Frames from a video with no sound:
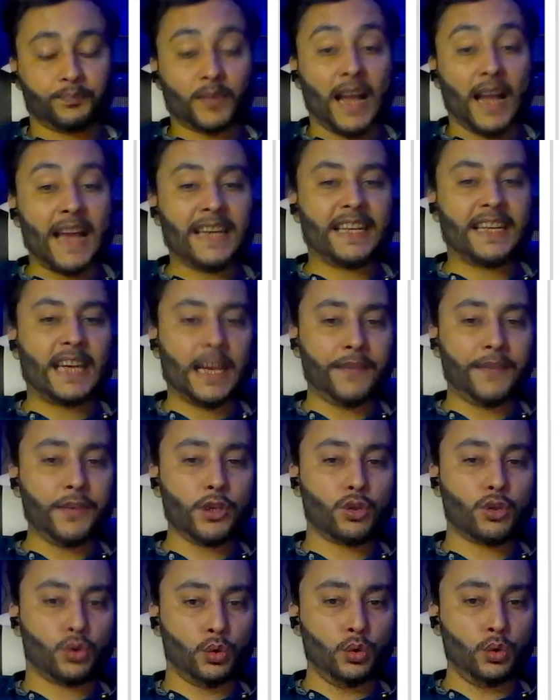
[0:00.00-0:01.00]
I gave
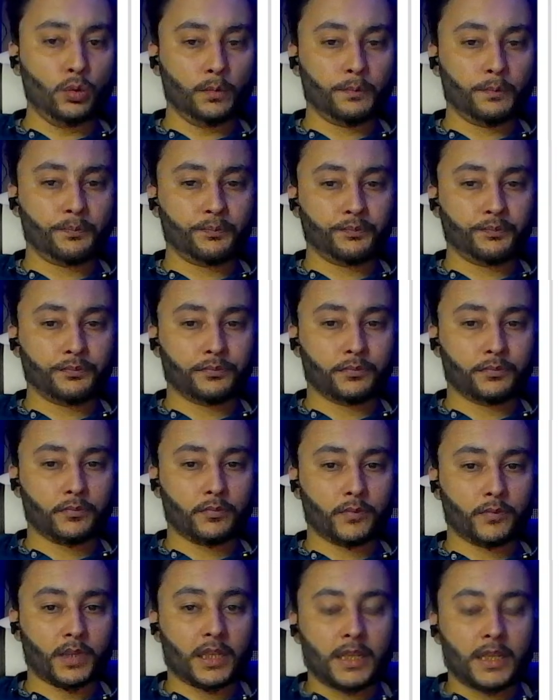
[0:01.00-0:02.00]
it to
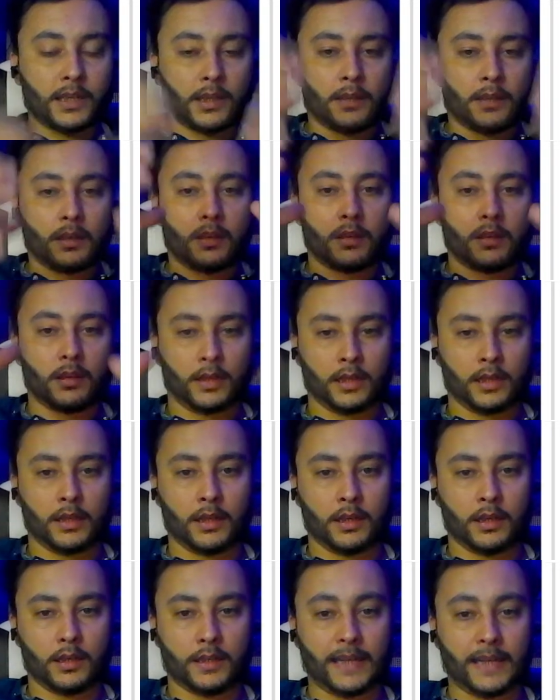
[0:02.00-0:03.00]

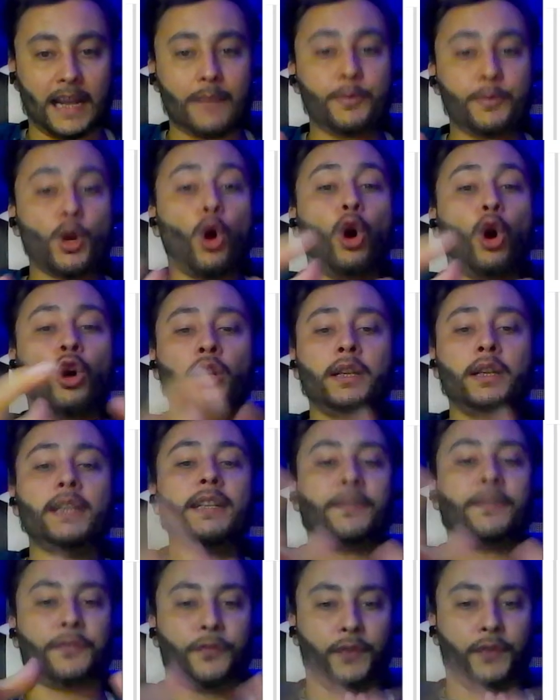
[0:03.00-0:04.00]
tell me only
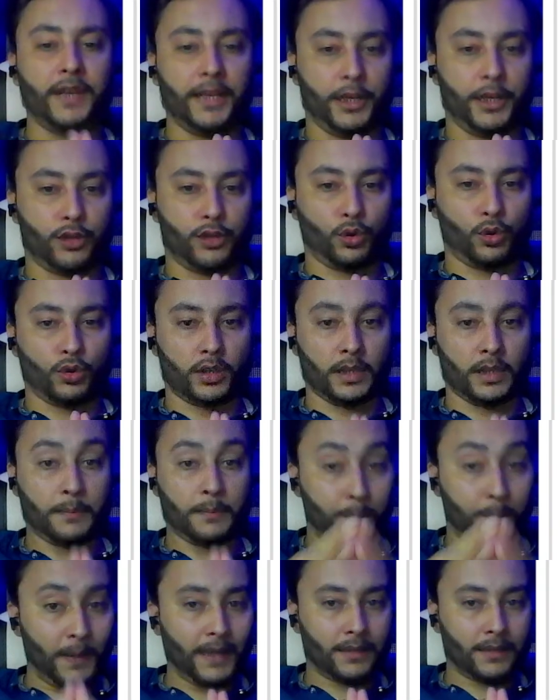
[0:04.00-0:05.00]
the free resources,
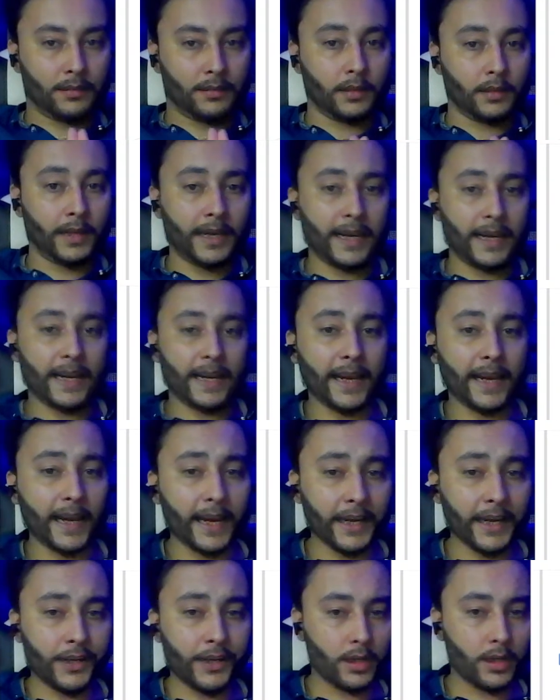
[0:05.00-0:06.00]
but
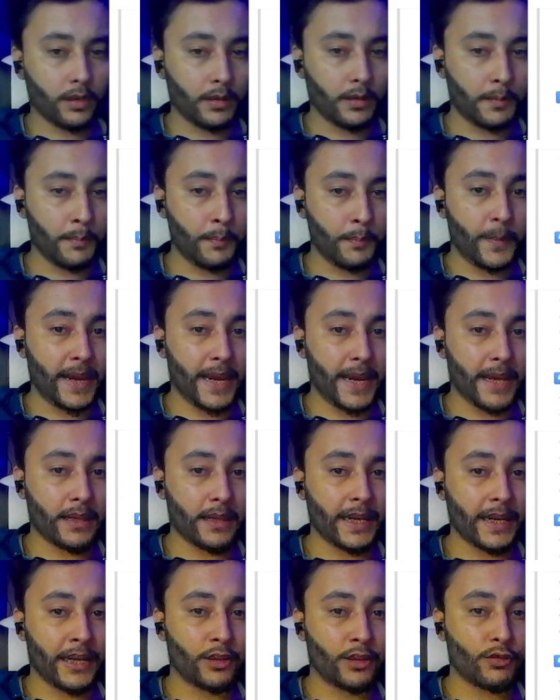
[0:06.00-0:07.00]
it make
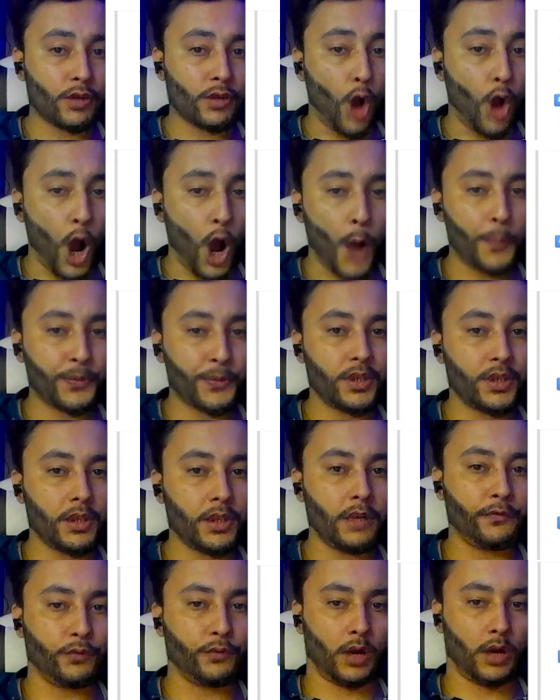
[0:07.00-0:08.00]
it
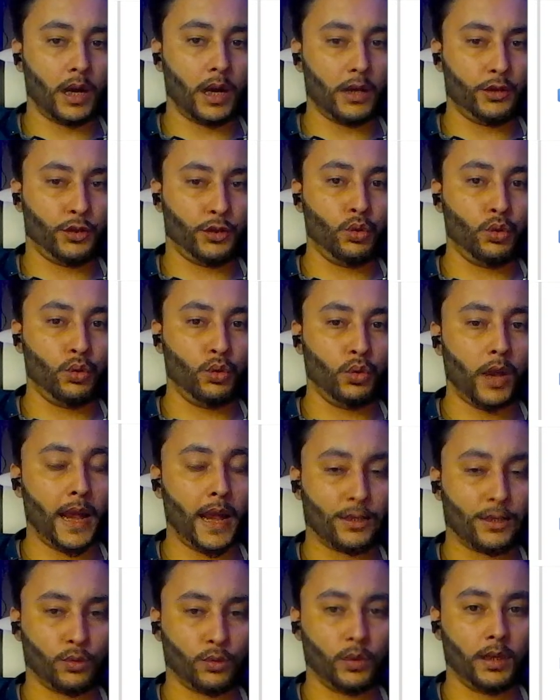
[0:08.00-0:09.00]
optional for you
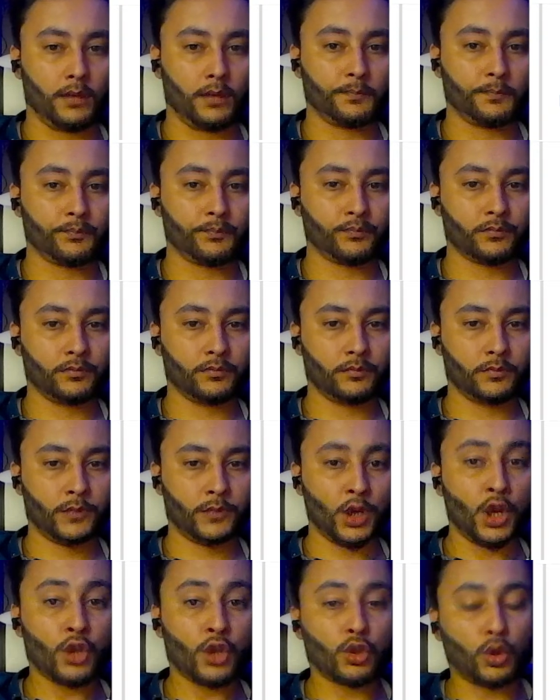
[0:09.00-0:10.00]
as well.
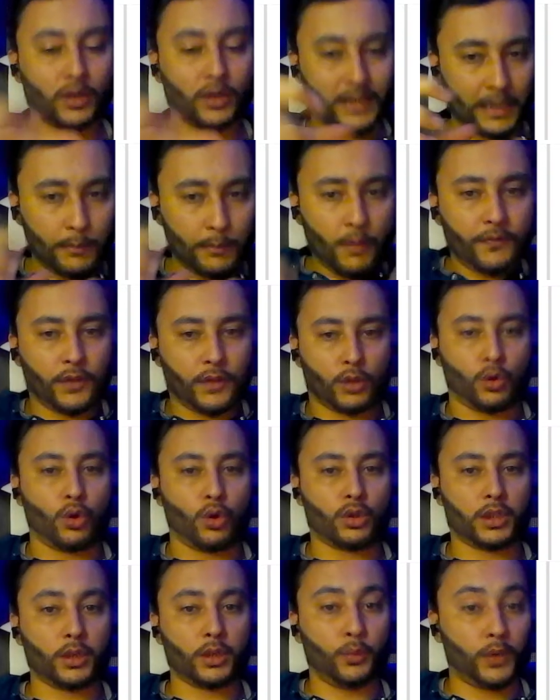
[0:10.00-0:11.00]
So some of the
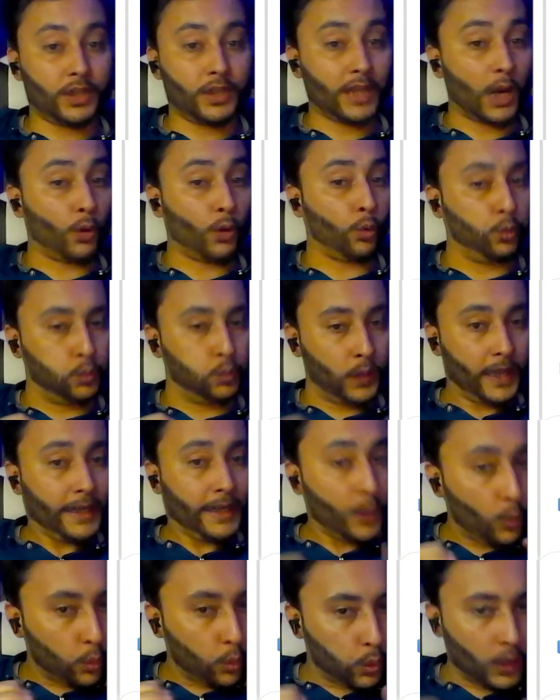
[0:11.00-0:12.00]
courses which are
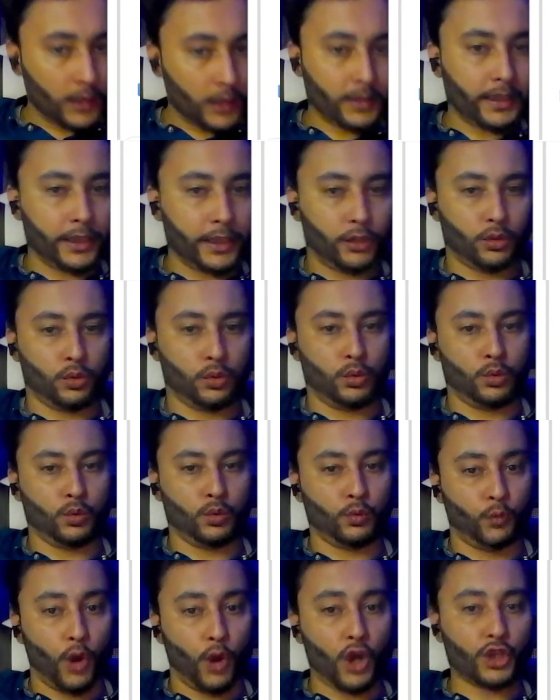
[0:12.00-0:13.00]
very worth it to
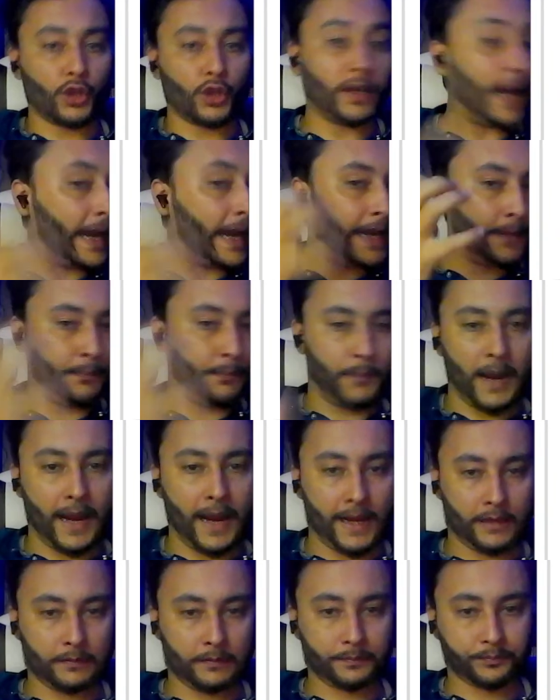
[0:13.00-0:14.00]
watch on and
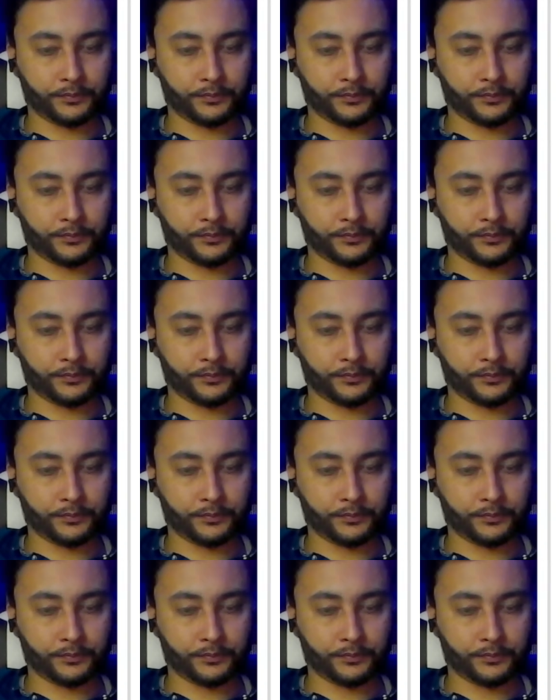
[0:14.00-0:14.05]
buy,